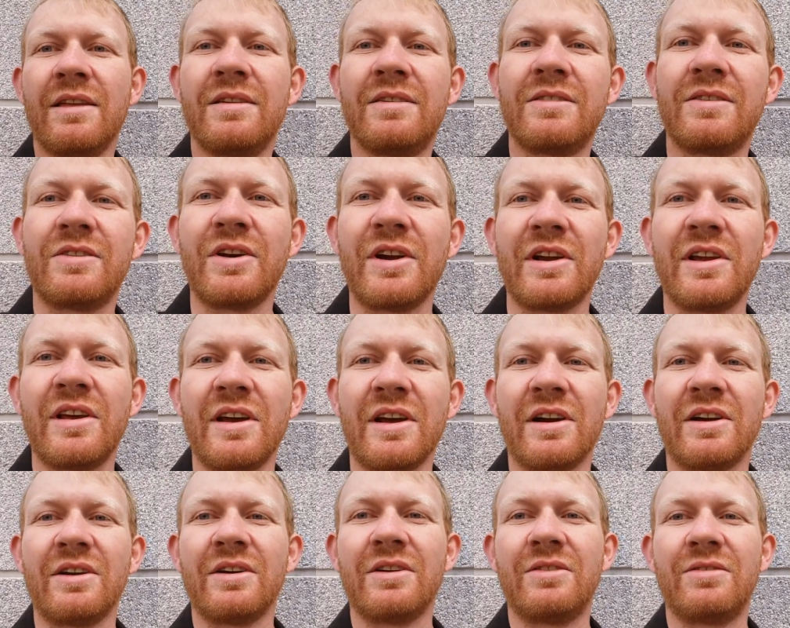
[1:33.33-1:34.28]
This street
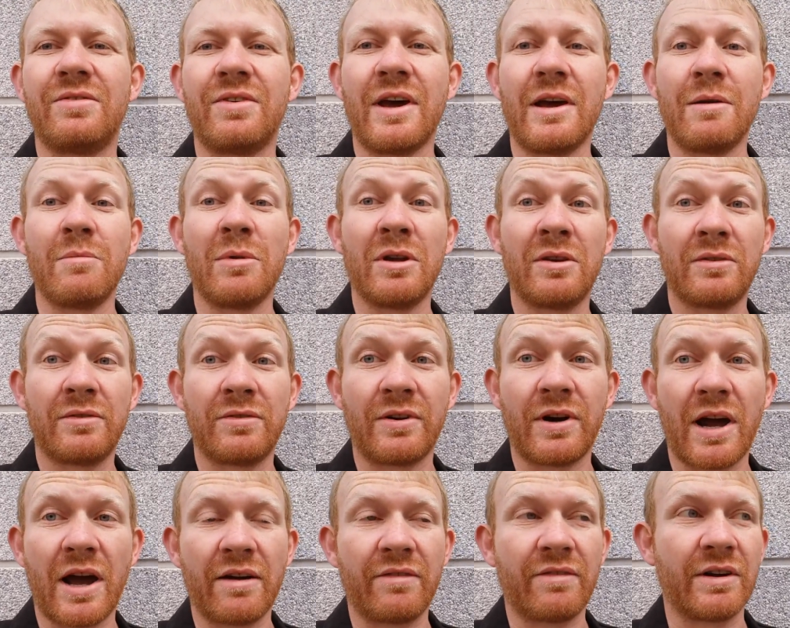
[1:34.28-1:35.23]
here is famous for
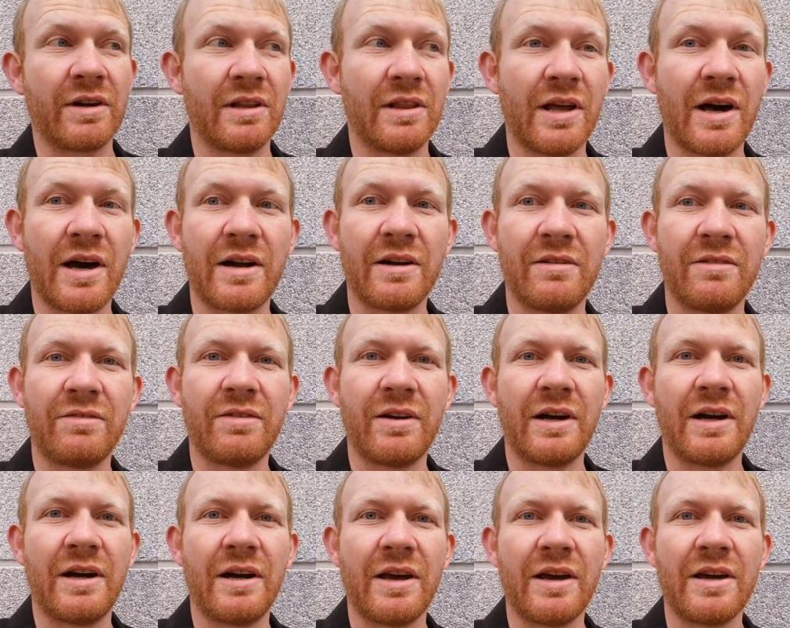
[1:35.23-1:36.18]
having a lot of
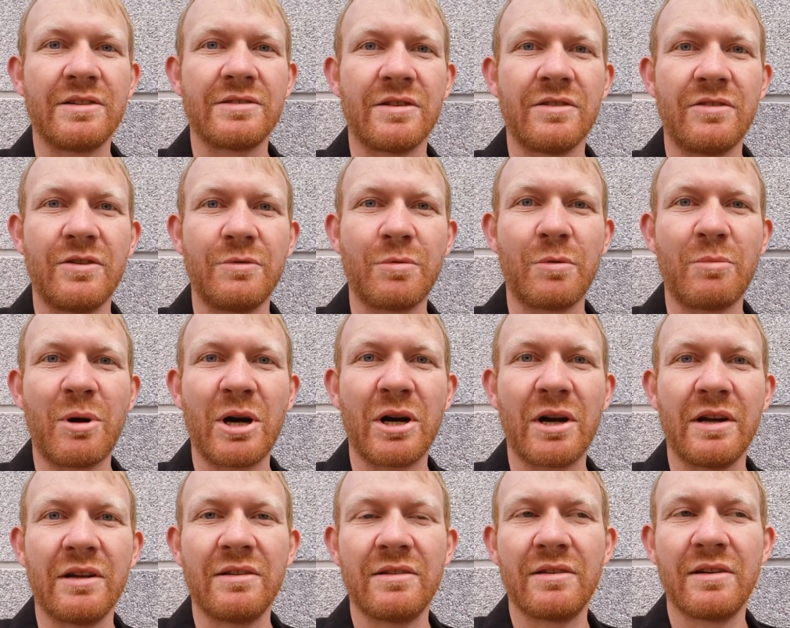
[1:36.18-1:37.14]
Asian
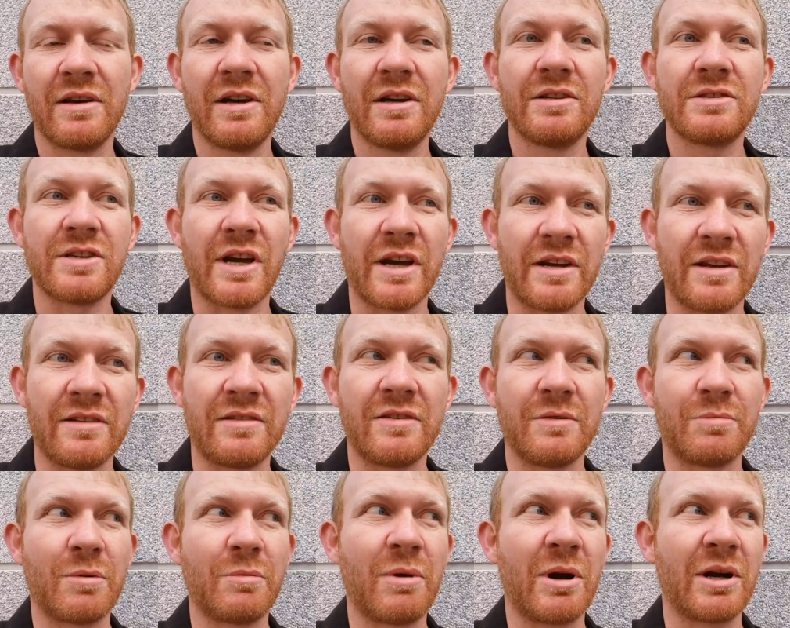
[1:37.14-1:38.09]
supermarkets, Chinese
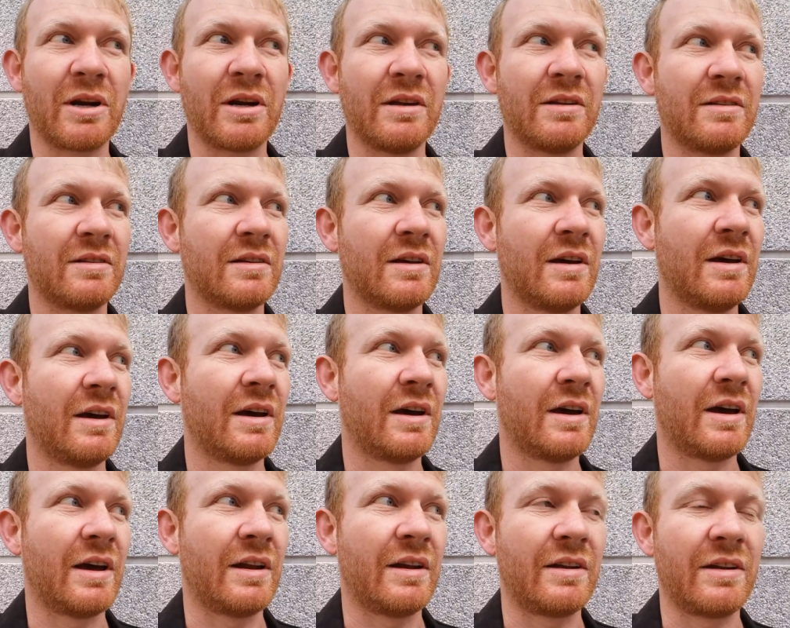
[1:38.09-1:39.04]
supermarkets,
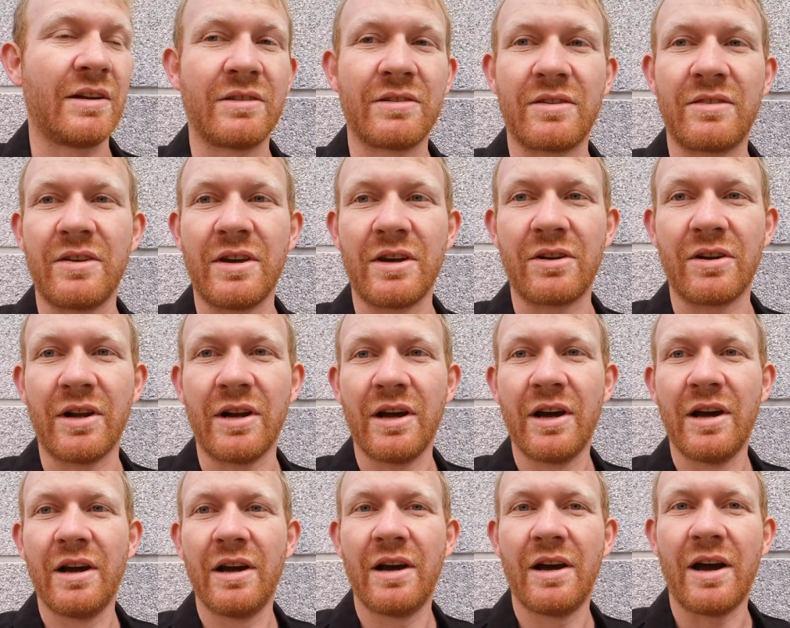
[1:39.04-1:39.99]
and here's a secret.
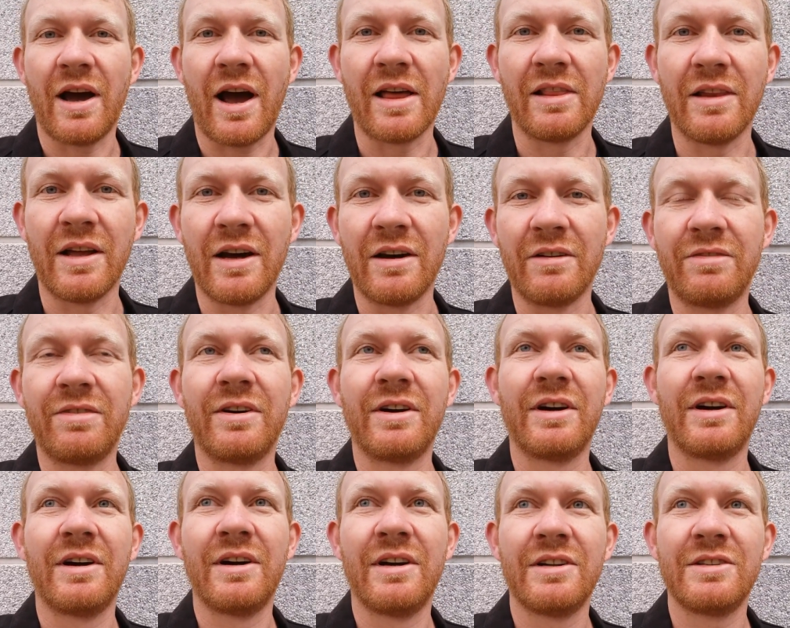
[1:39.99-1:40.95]
I love
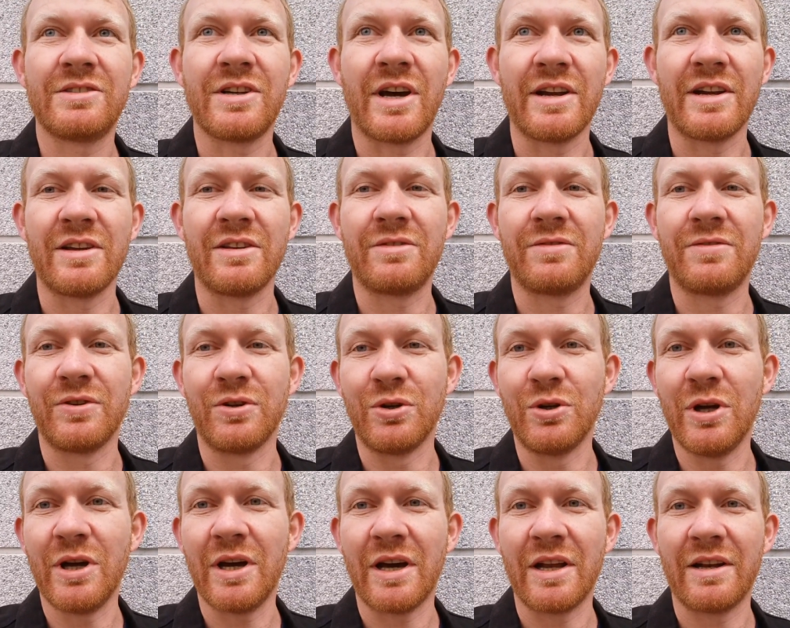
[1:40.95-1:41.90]
Chinese
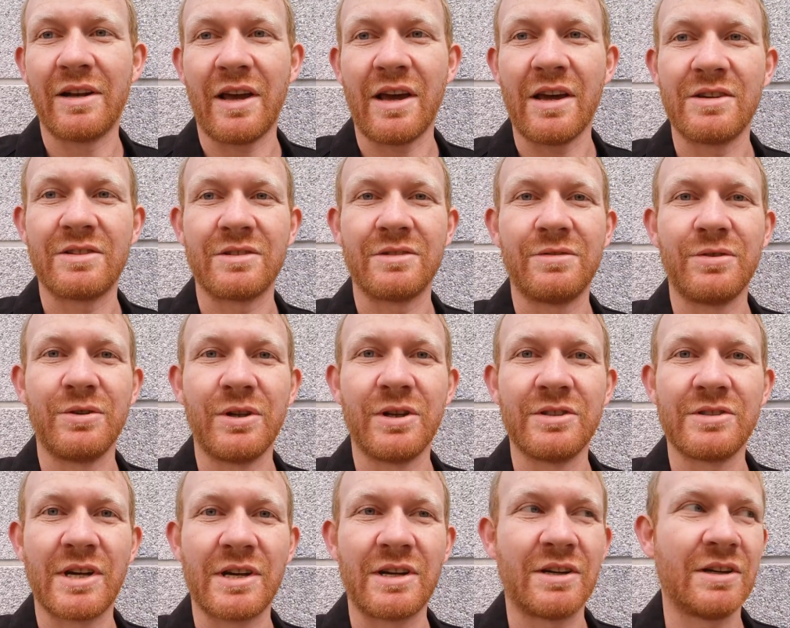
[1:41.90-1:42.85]
food and Asian food
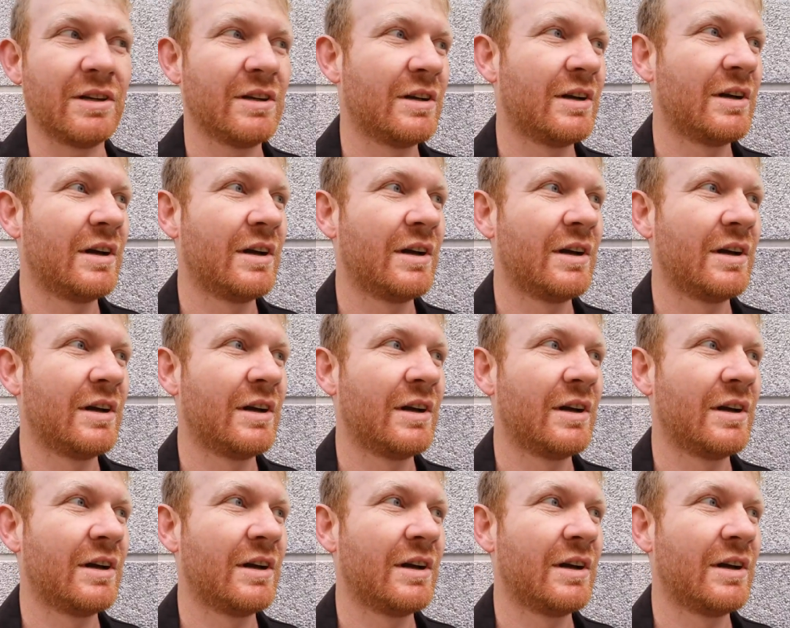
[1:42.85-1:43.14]
in general.